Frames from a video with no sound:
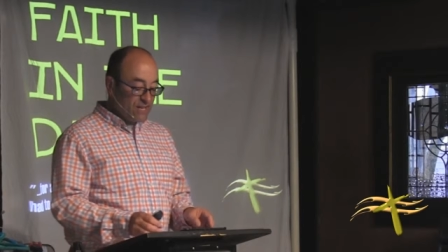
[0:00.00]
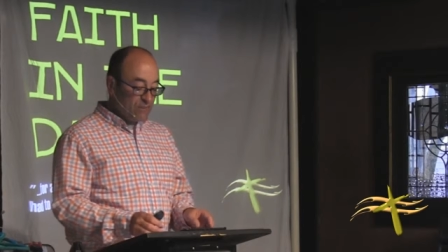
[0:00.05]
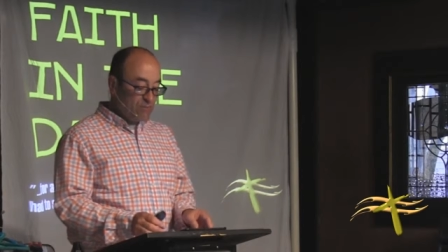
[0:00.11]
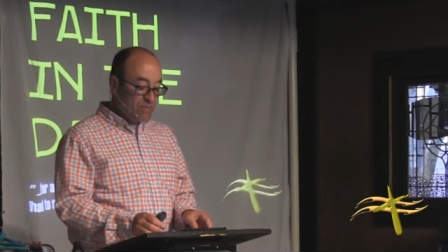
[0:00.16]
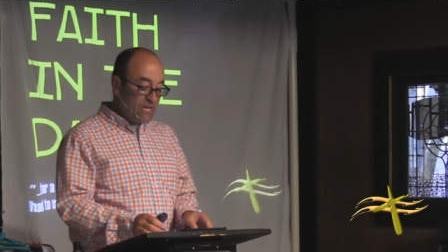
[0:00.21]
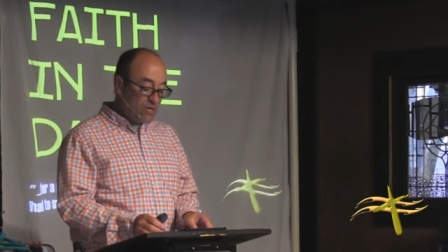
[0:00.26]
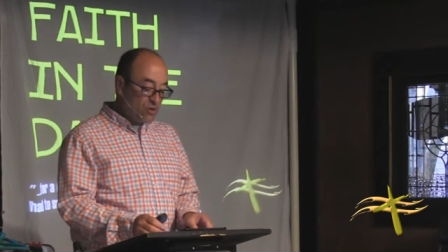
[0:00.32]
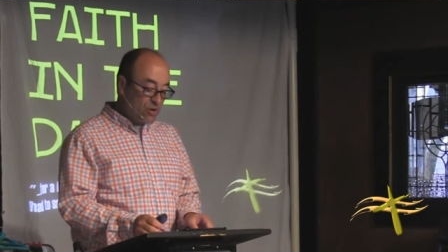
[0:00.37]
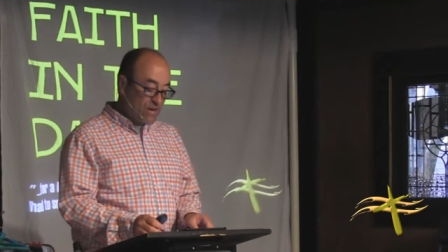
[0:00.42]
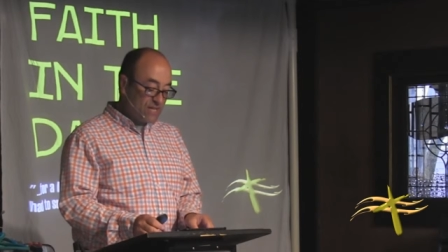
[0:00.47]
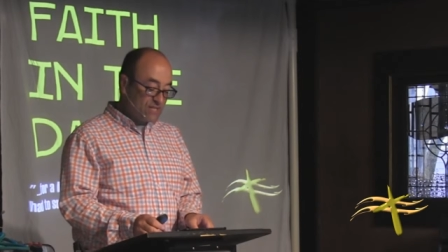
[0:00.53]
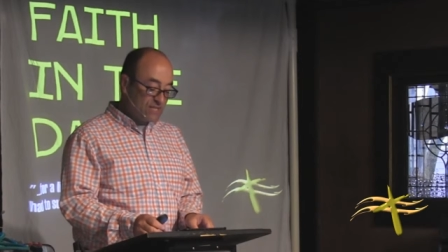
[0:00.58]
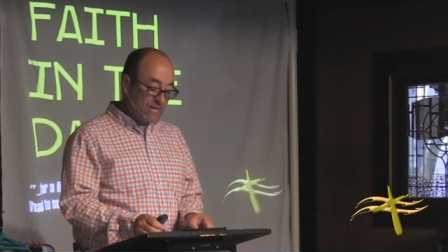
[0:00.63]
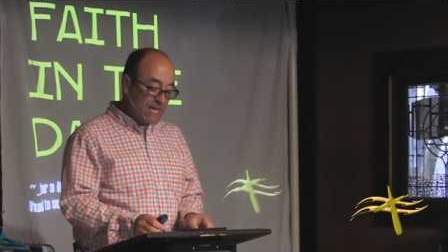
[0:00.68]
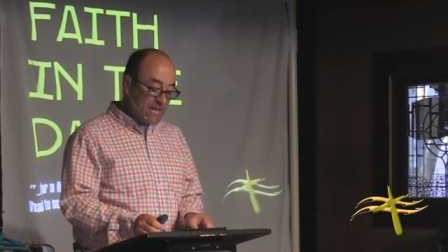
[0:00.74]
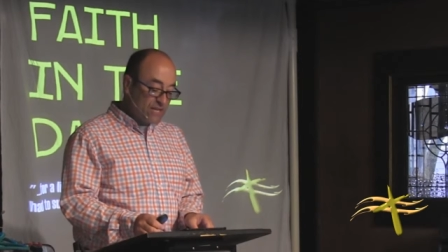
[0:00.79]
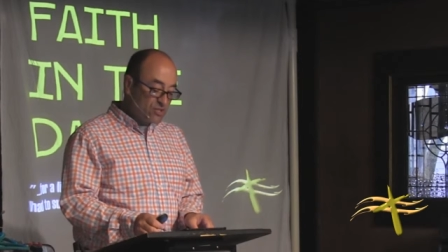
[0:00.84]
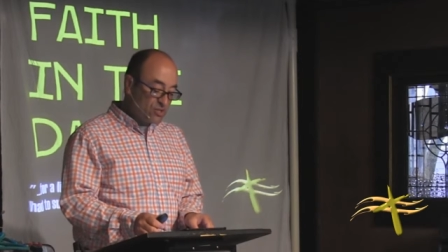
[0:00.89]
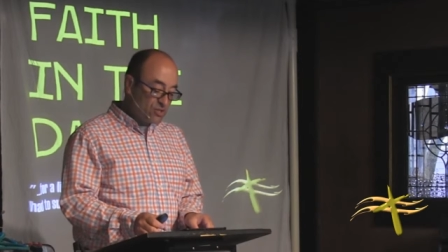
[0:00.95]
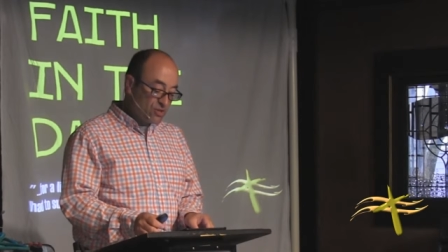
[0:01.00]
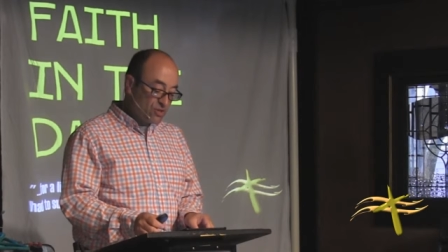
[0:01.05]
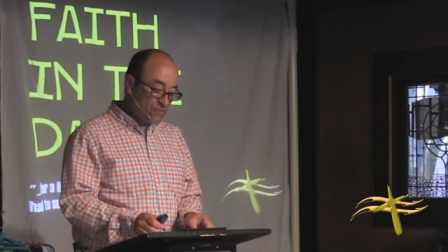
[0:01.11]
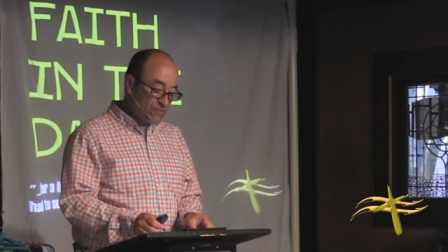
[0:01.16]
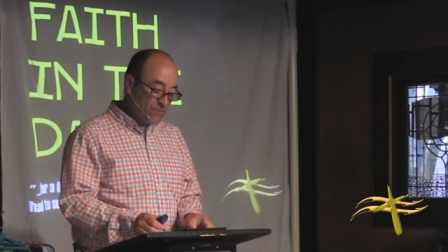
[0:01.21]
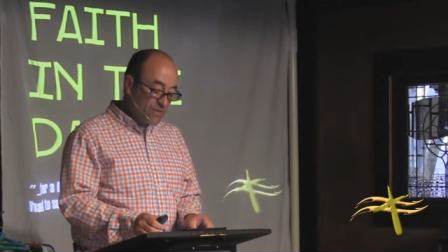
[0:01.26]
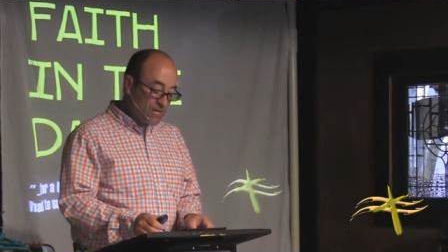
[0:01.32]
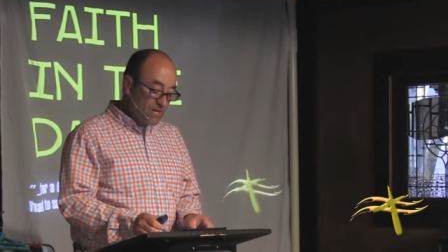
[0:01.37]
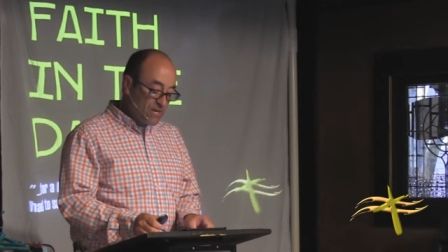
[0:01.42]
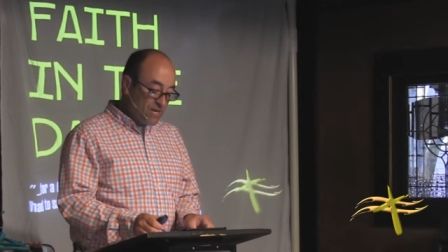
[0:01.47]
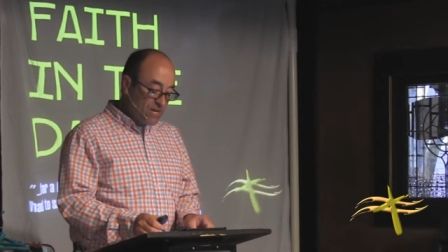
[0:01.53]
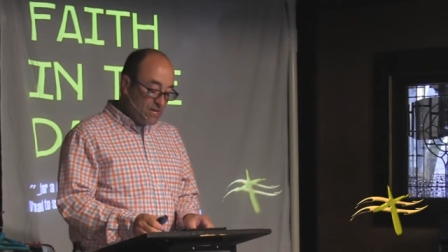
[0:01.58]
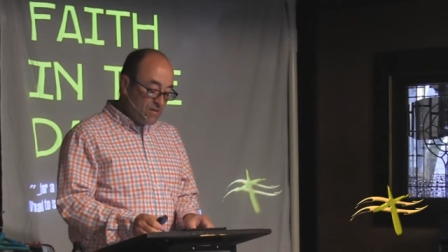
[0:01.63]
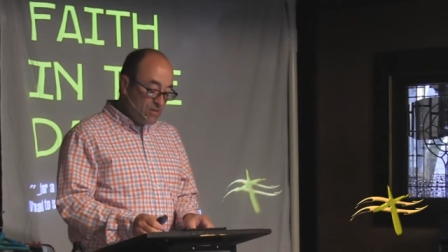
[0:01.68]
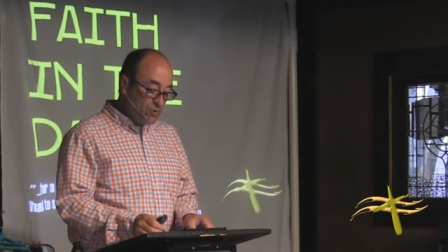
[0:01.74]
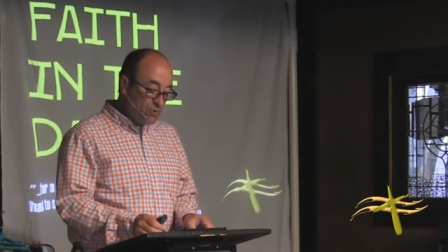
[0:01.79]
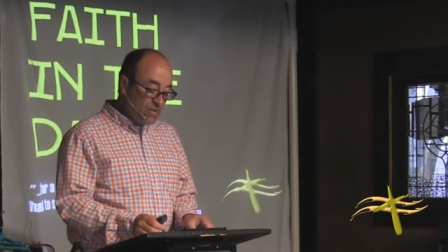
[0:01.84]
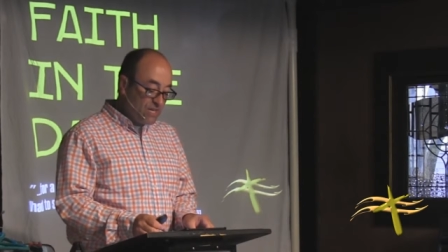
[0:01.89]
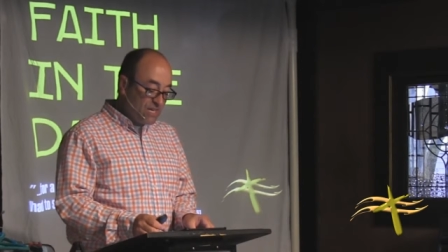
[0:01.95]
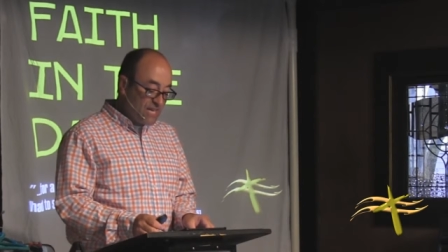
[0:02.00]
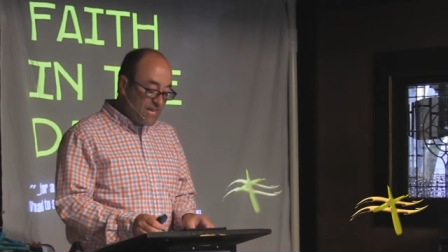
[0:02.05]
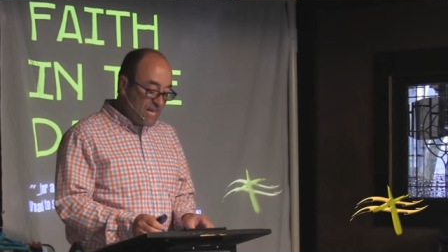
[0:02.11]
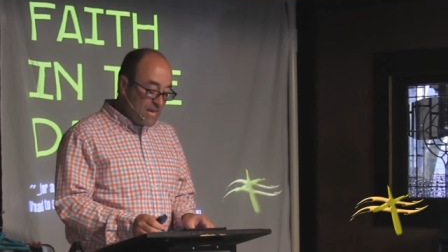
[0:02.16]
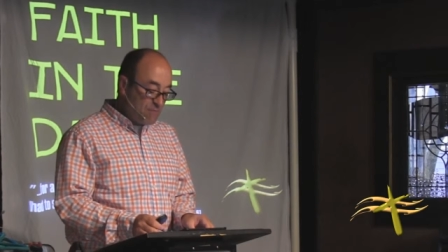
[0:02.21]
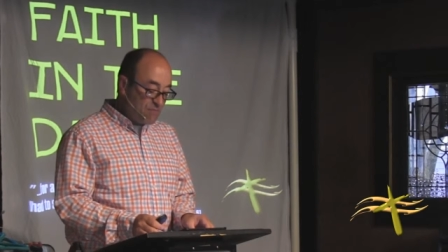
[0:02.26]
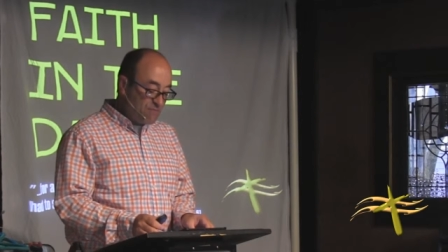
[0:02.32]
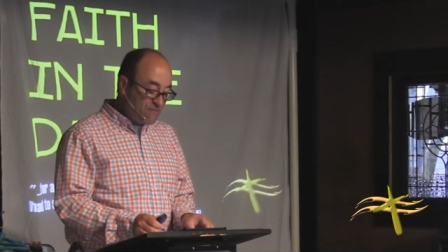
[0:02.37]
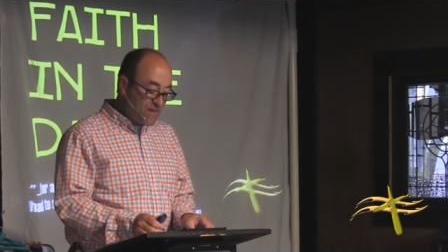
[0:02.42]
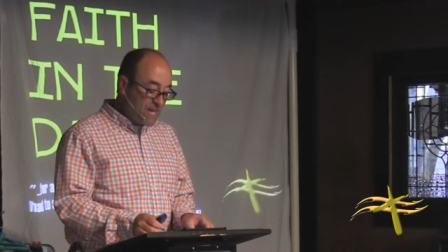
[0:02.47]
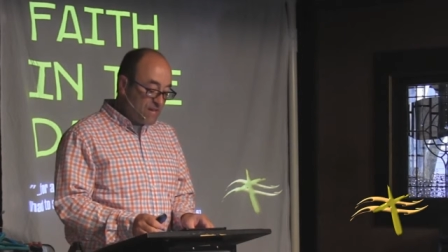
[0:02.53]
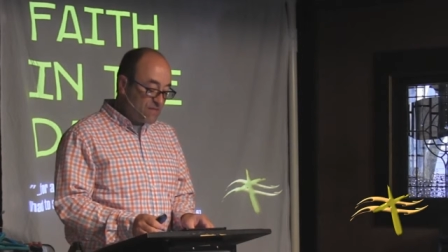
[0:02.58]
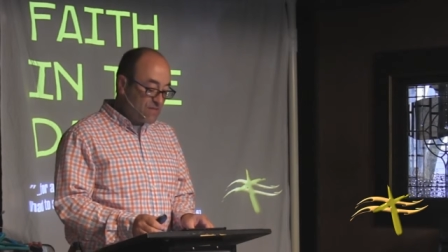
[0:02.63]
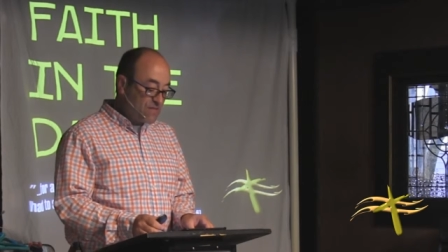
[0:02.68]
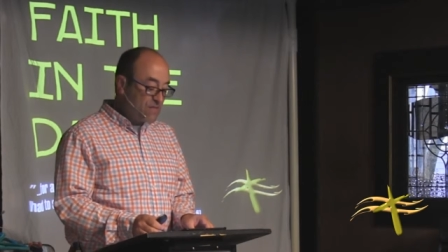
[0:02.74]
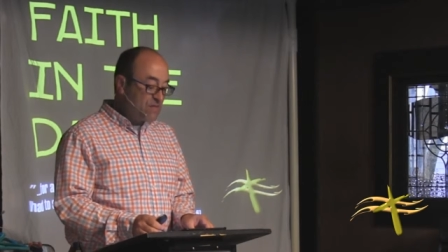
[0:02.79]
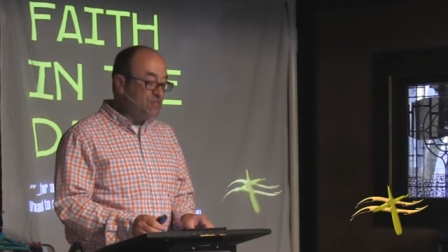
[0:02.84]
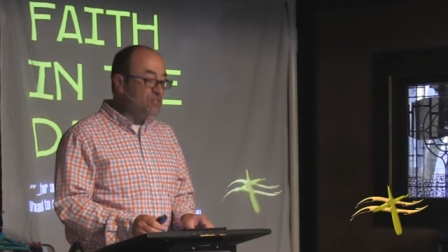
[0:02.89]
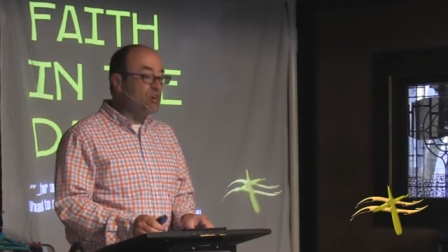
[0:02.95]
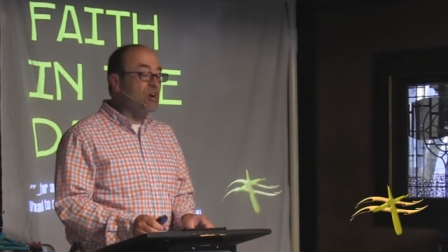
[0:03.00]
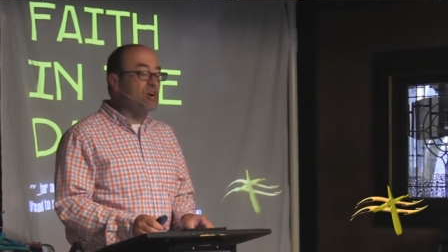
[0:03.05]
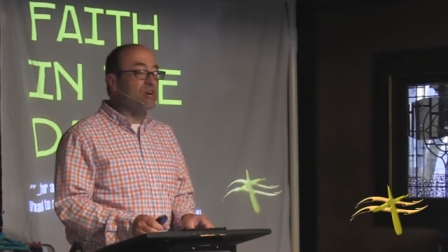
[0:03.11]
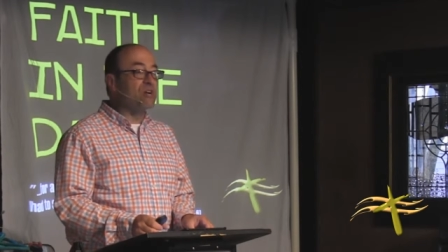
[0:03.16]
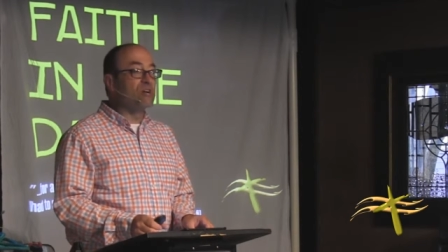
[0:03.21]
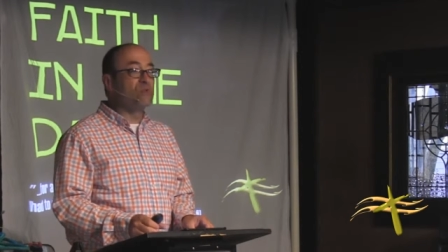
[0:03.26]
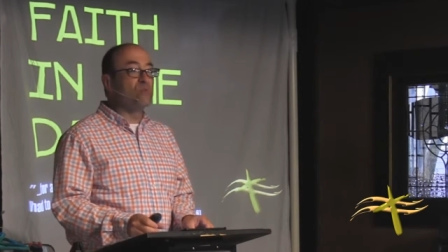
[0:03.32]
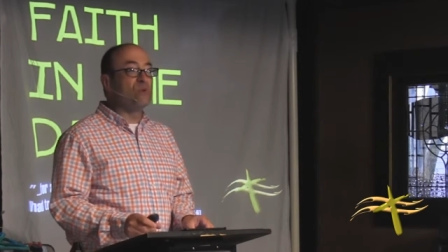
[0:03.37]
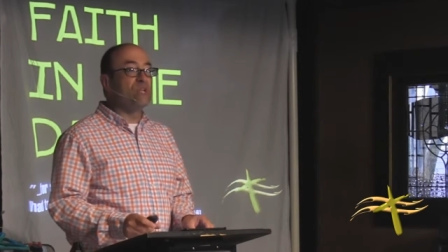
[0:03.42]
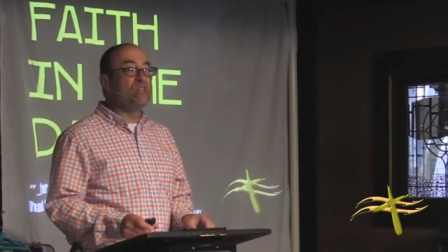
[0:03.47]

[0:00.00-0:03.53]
And Peter has an answer. You can keep faith in the dark